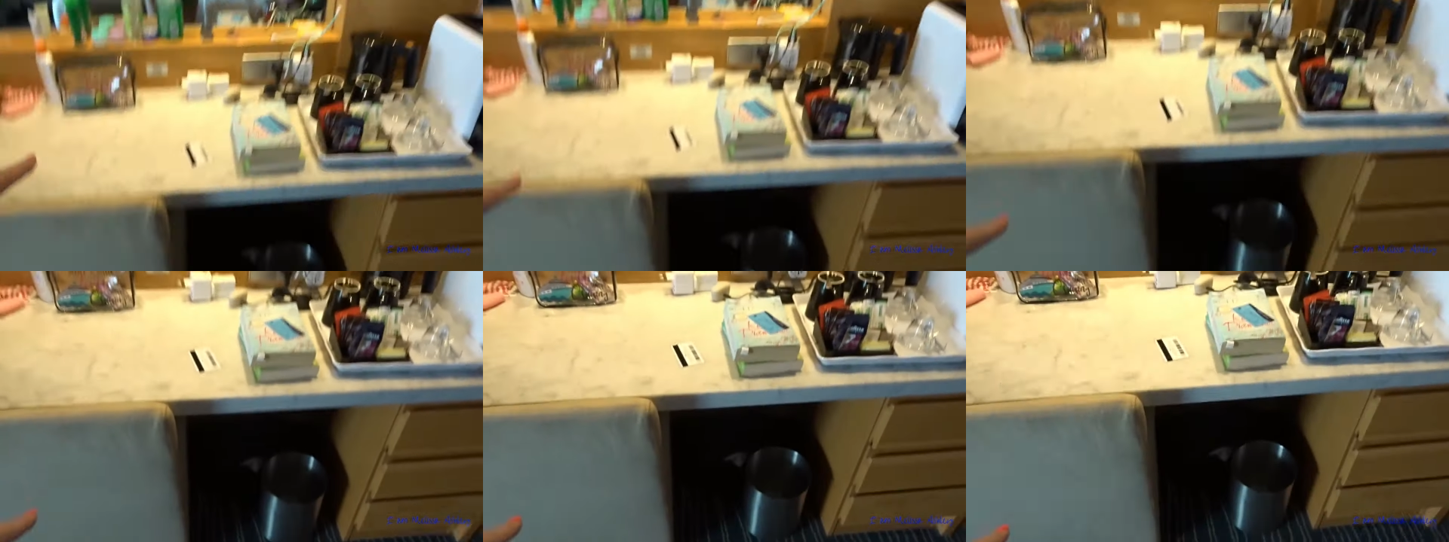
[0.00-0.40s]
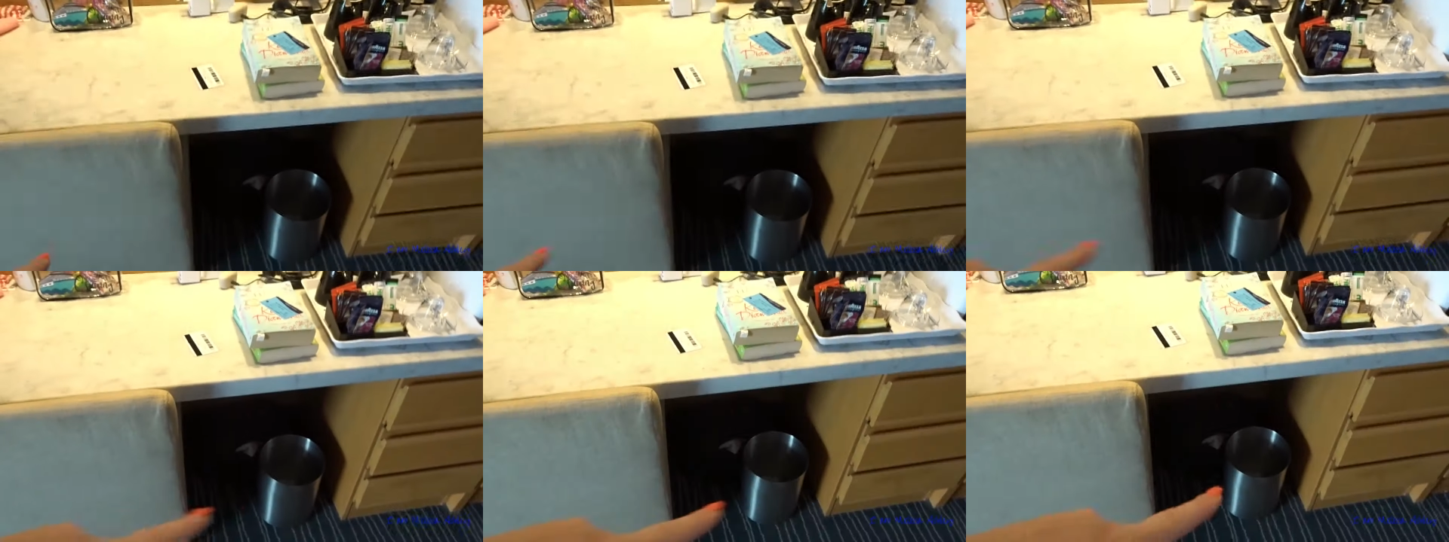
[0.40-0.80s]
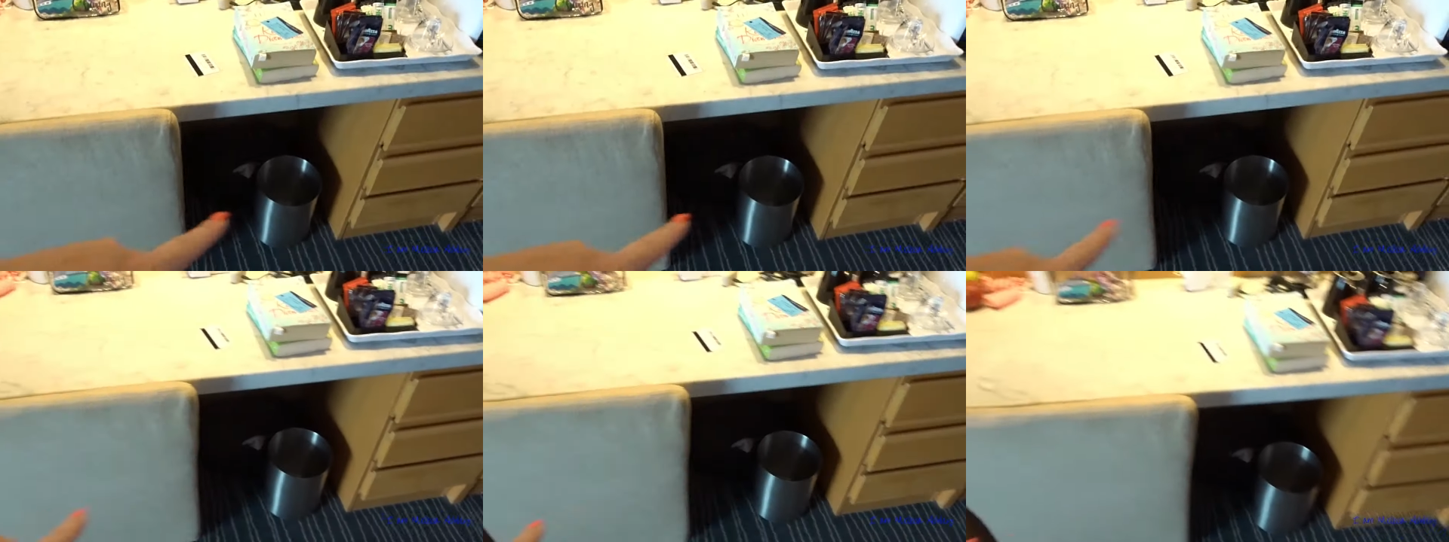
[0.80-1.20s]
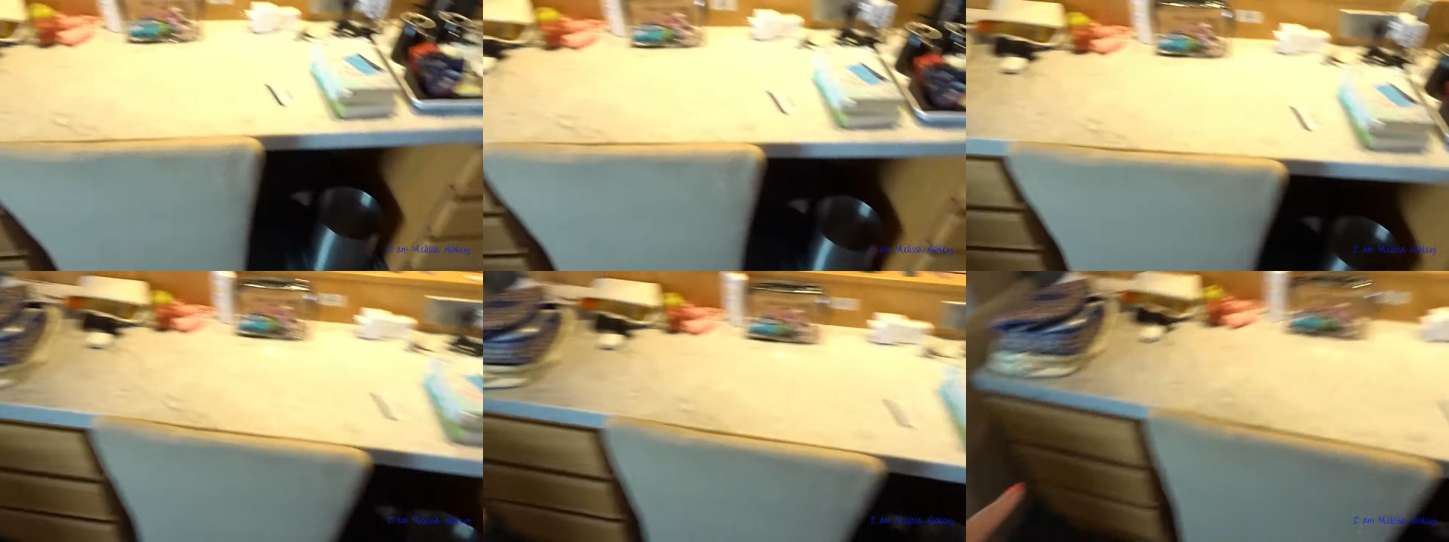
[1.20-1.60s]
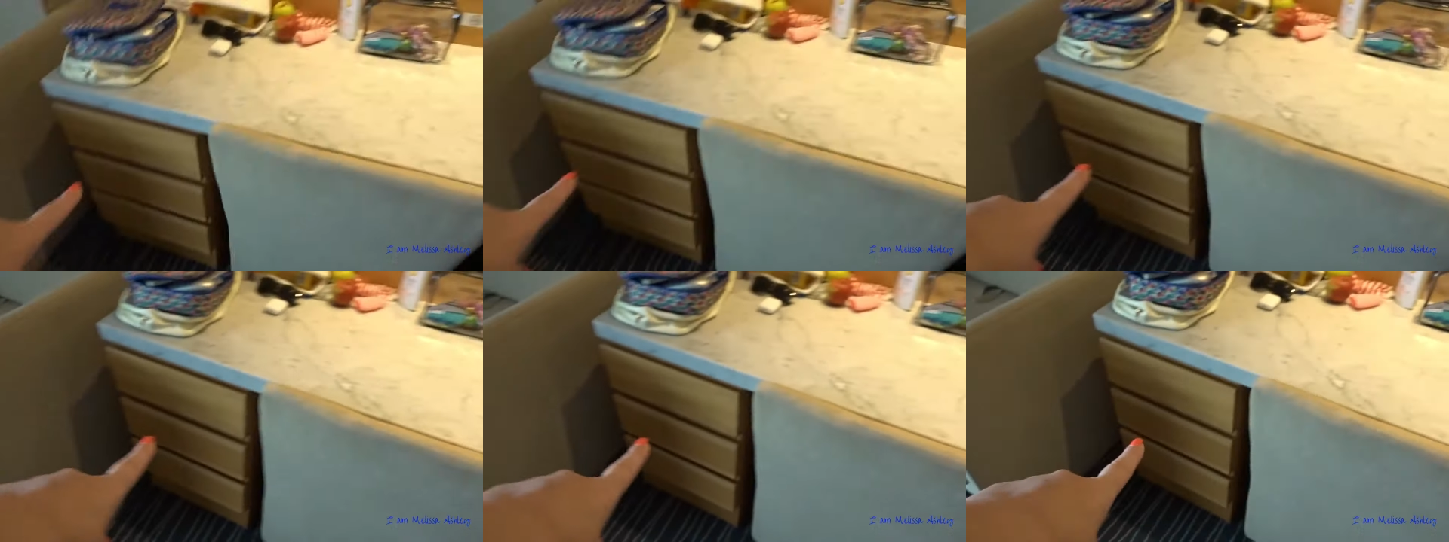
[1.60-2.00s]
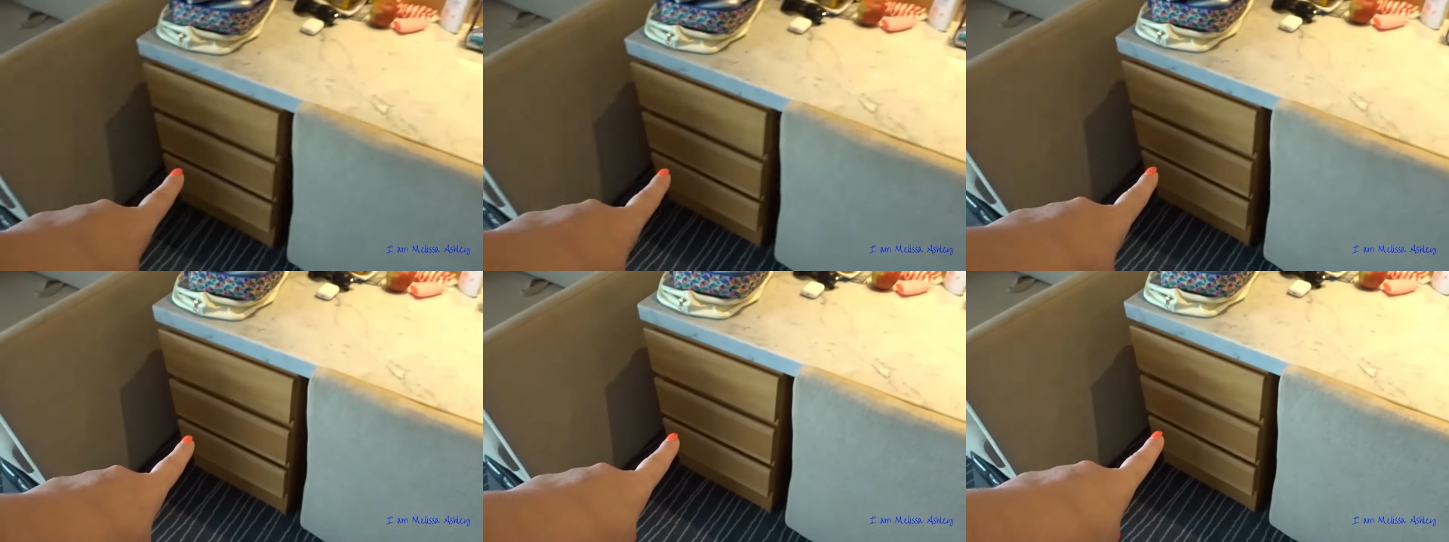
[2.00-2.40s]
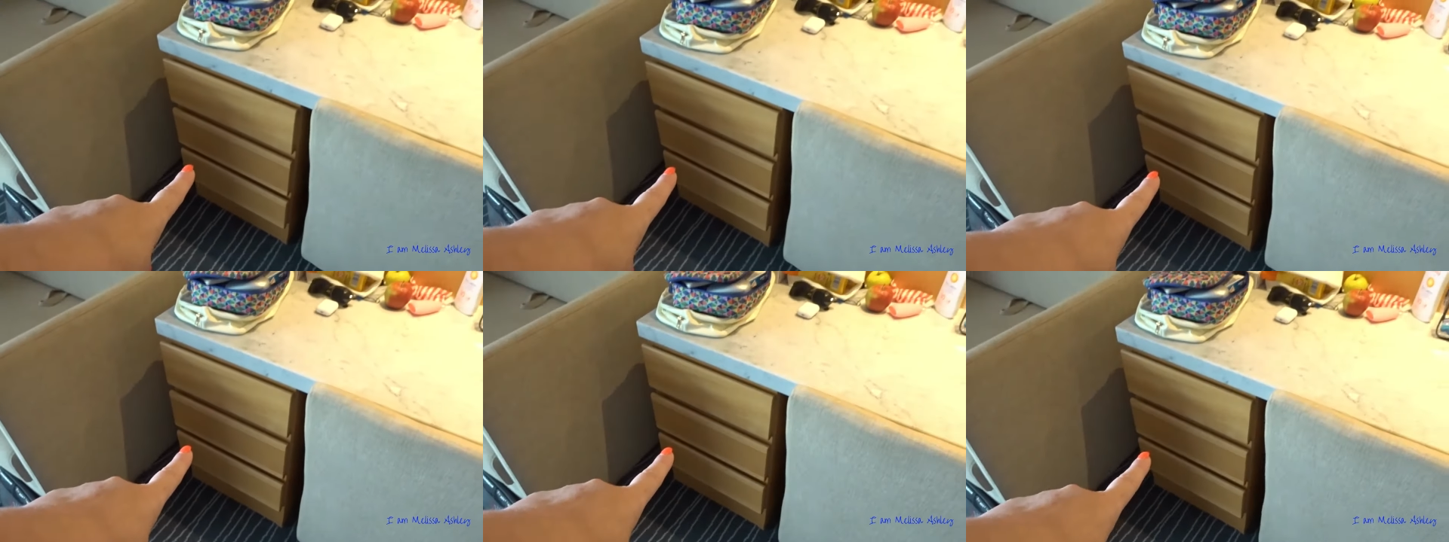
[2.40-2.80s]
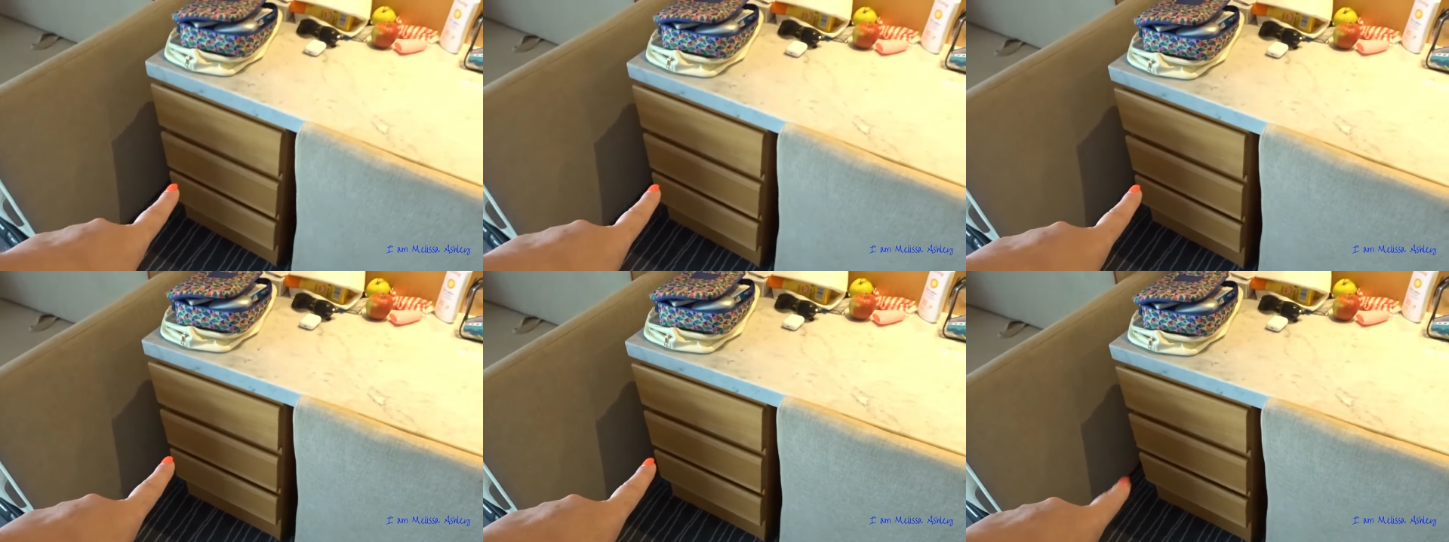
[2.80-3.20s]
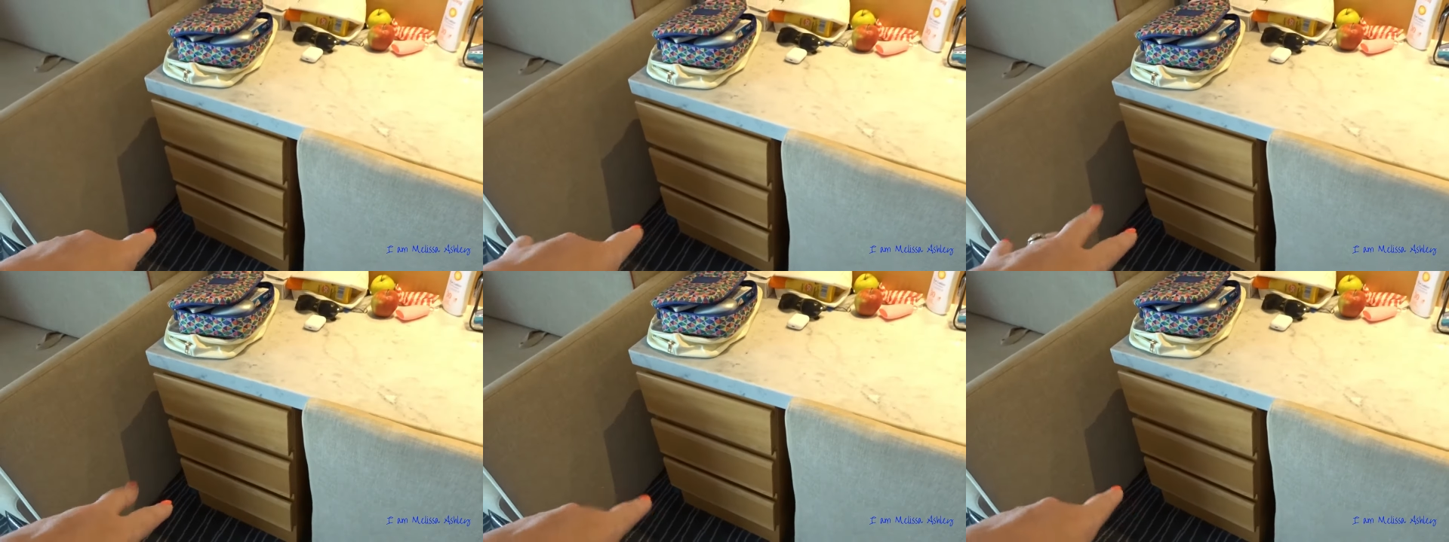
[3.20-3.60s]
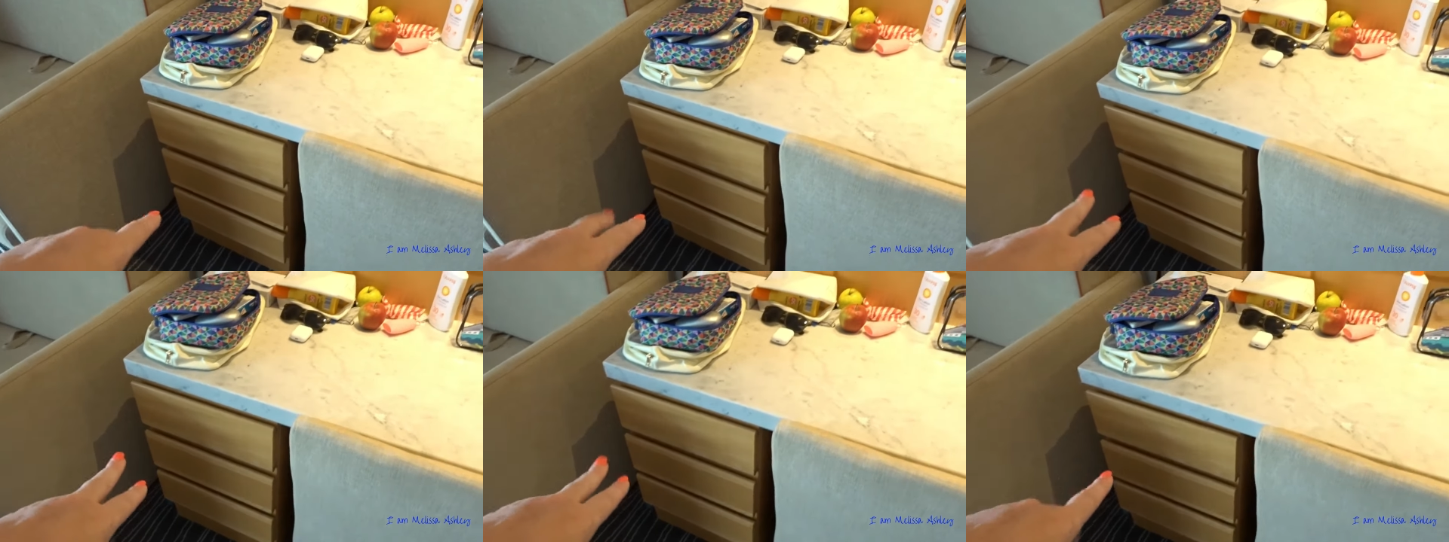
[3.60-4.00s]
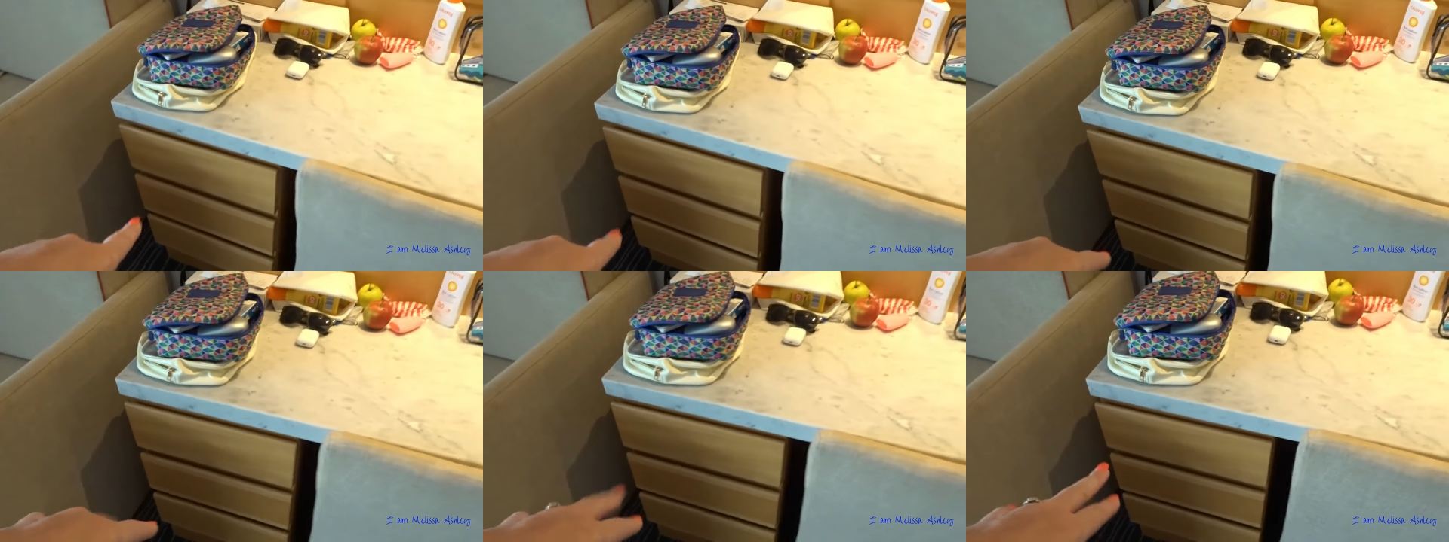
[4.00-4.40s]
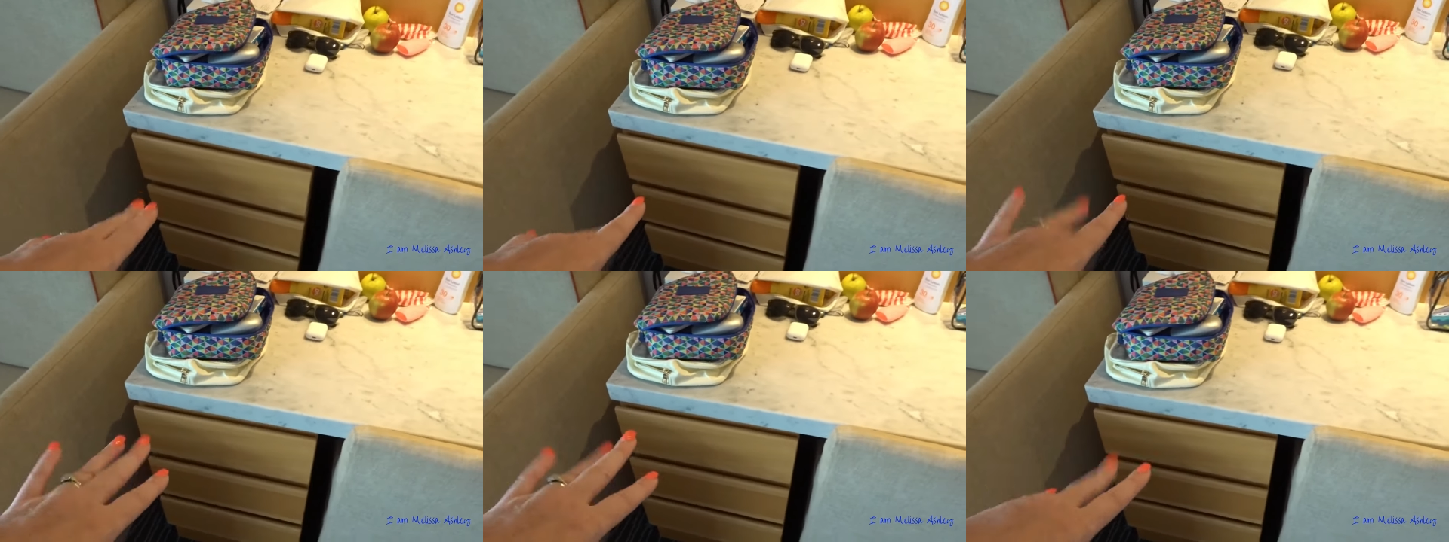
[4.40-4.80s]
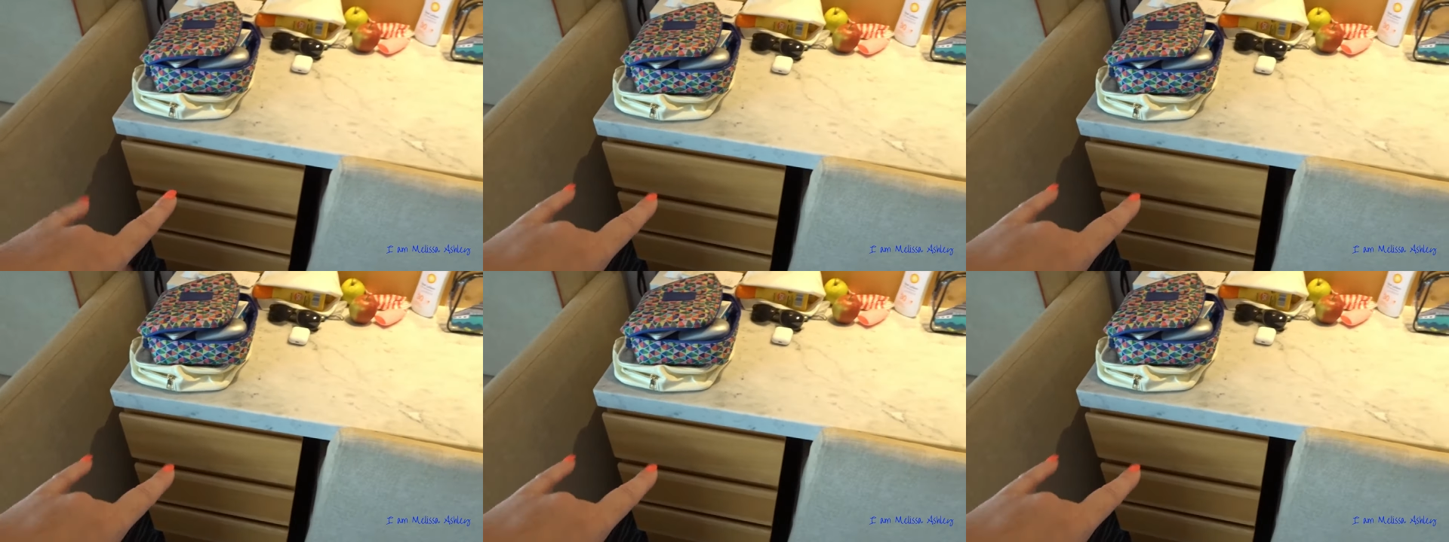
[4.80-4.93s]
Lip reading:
No face is visible, so there are no lips to read.